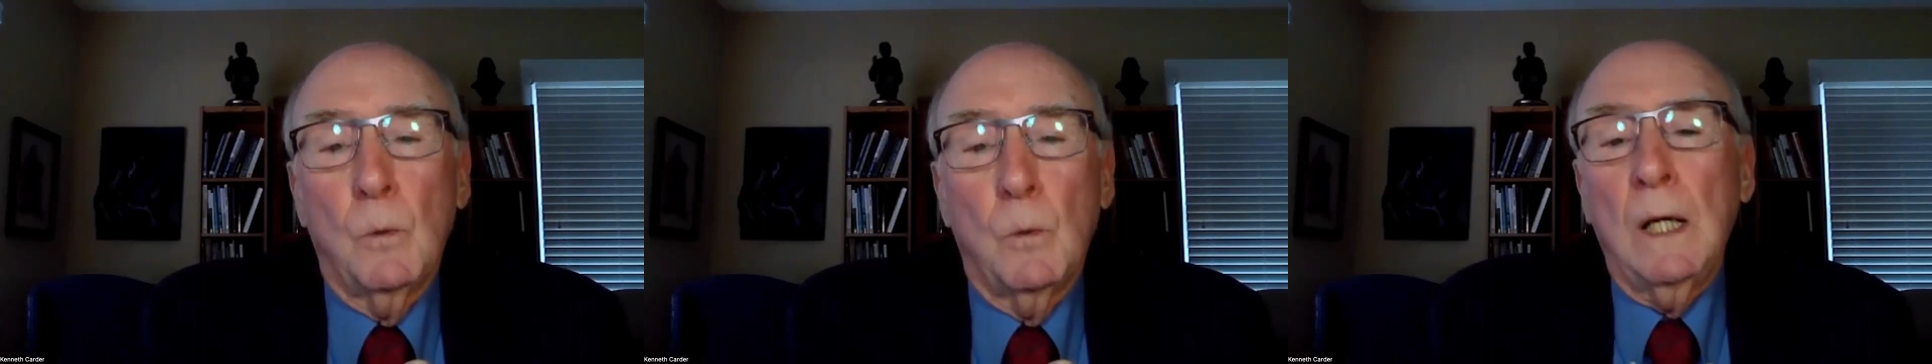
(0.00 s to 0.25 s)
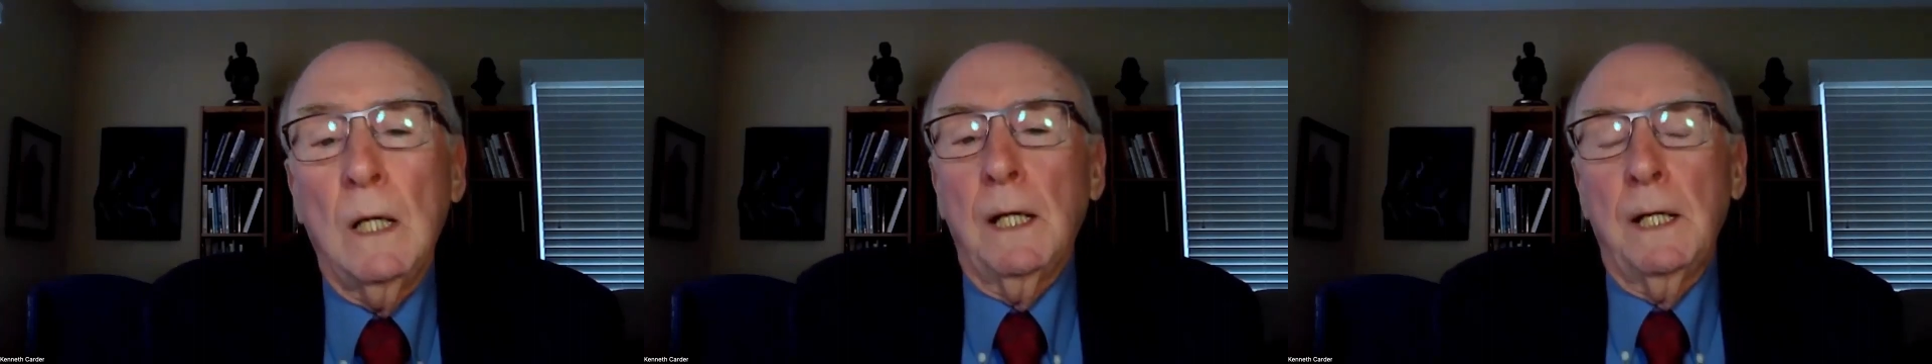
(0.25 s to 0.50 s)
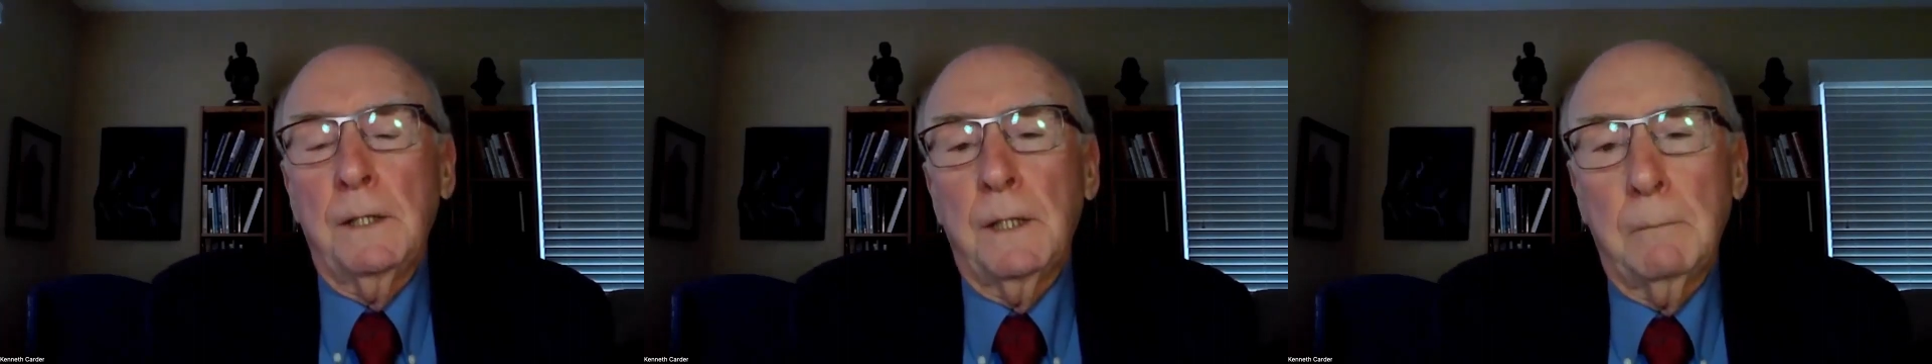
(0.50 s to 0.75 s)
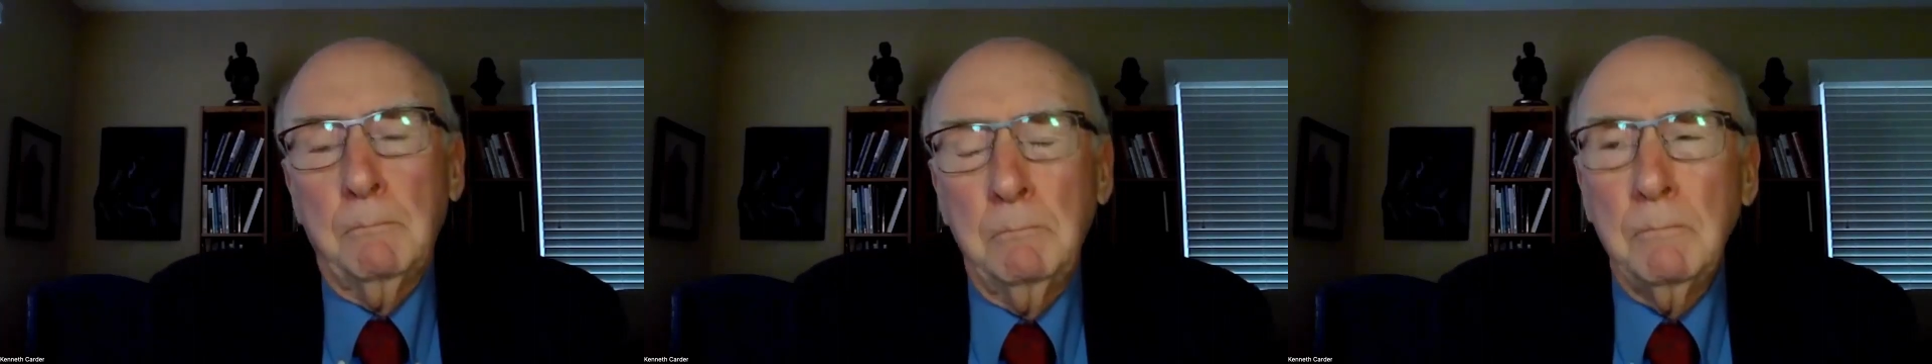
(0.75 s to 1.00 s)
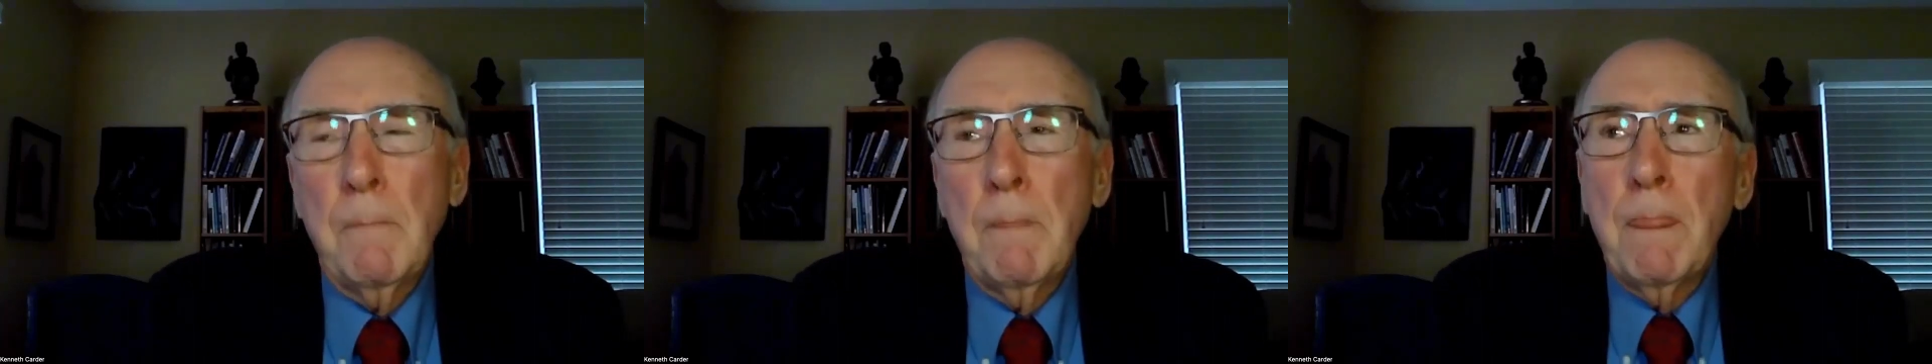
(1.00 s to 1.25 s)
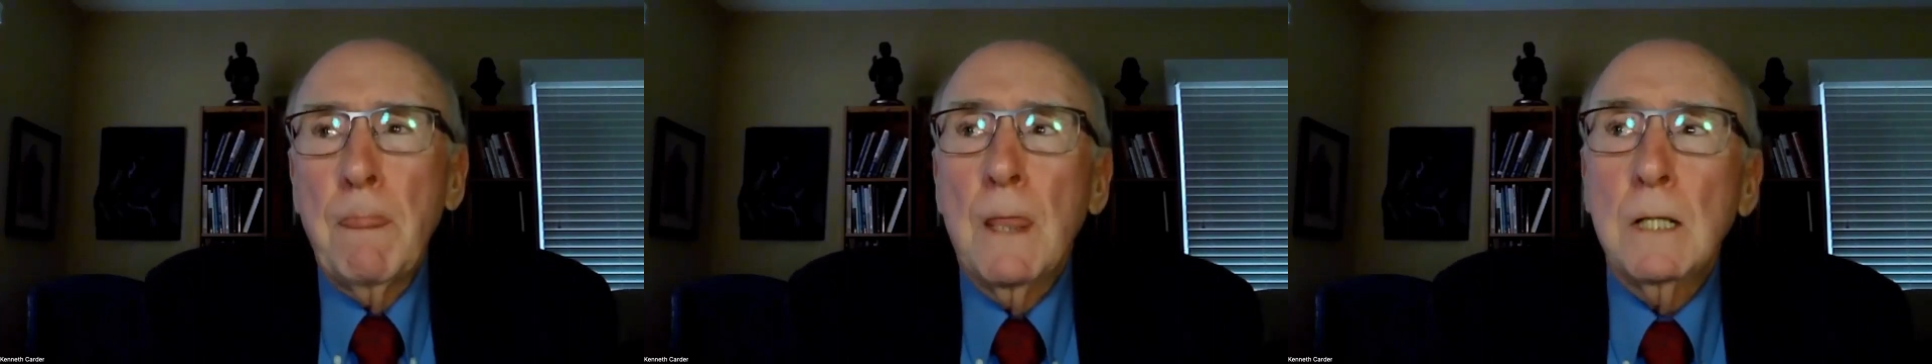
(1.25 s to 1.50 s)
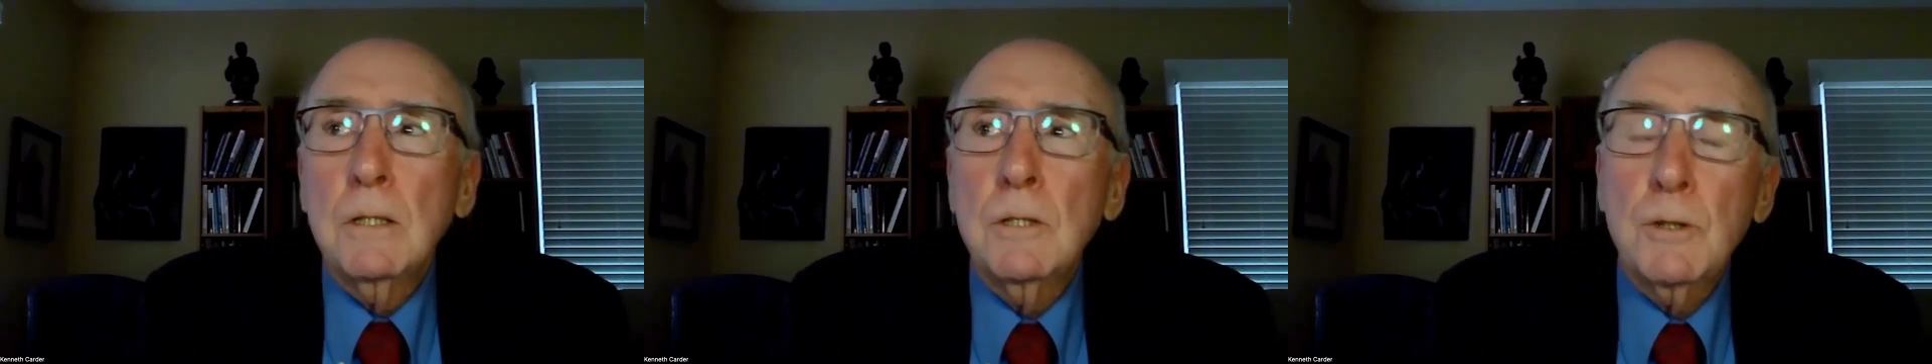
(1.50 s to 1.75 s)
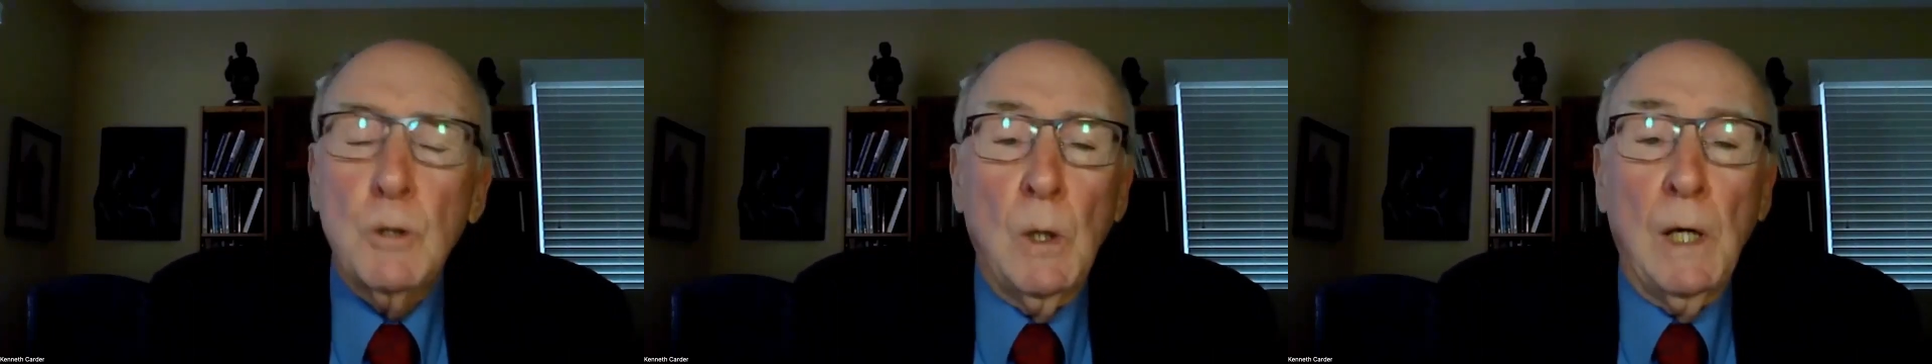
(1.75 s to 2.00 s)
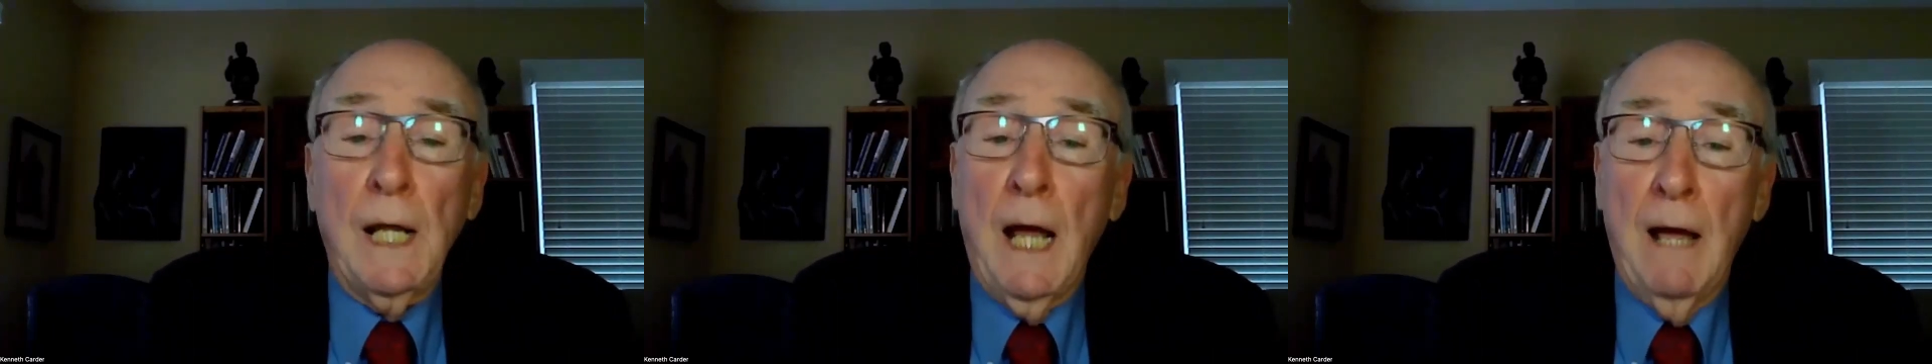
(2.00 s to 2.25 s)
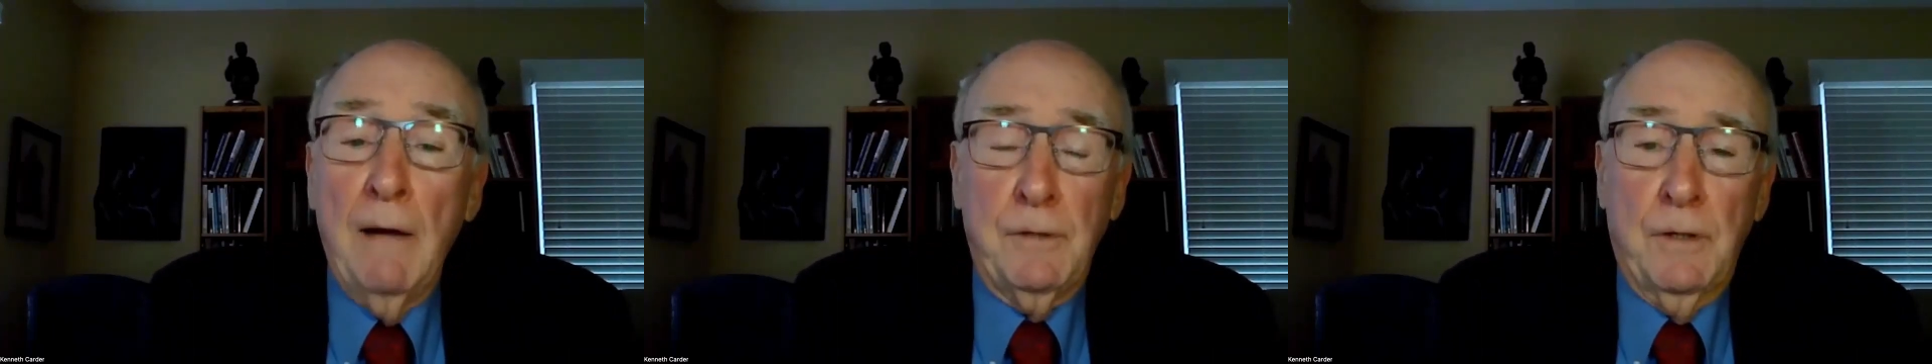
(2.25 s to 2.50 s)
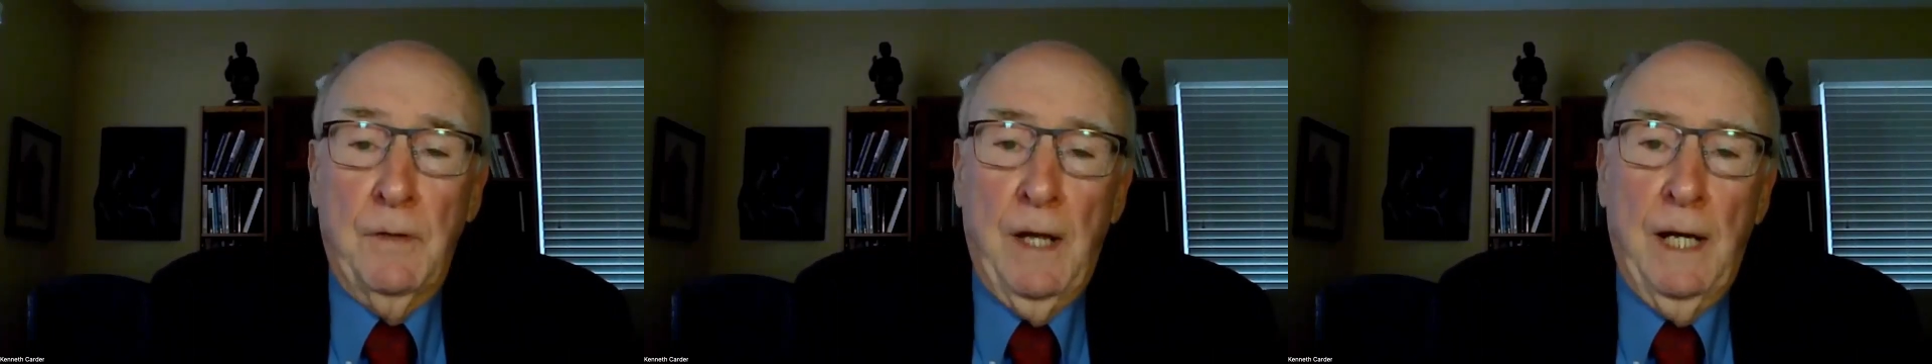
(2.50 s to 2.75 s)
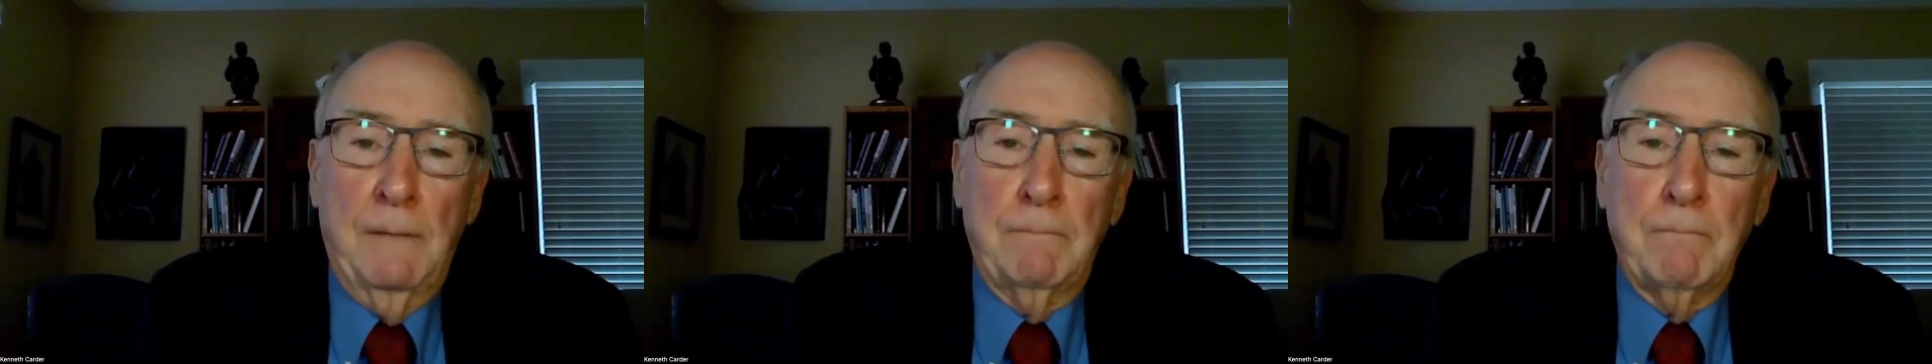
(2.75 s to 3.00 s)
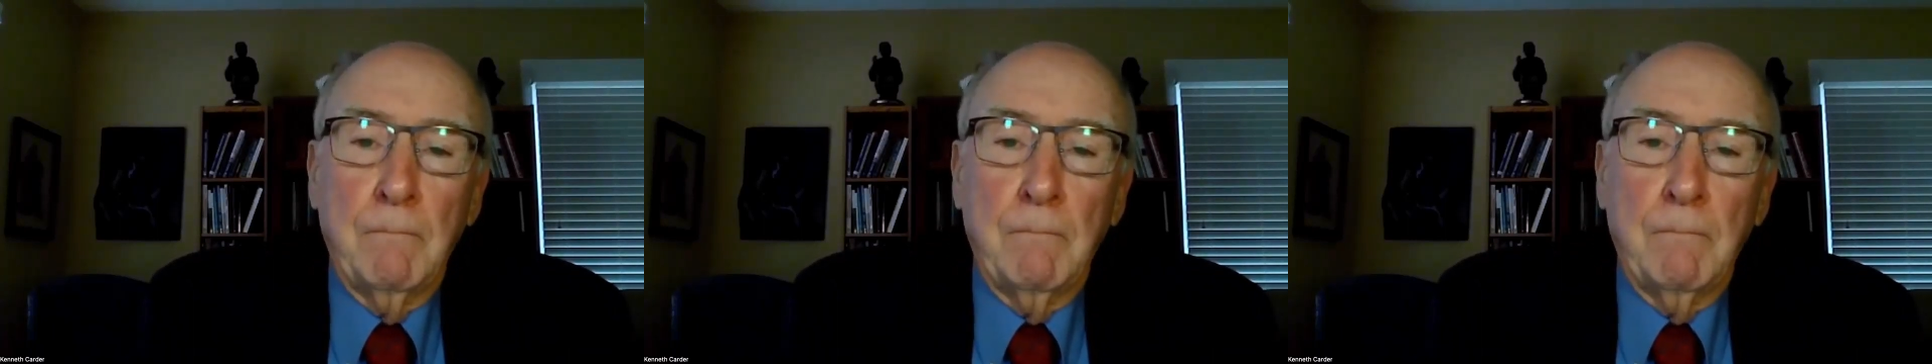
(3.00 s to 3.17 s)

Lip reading: Well, shortly after that,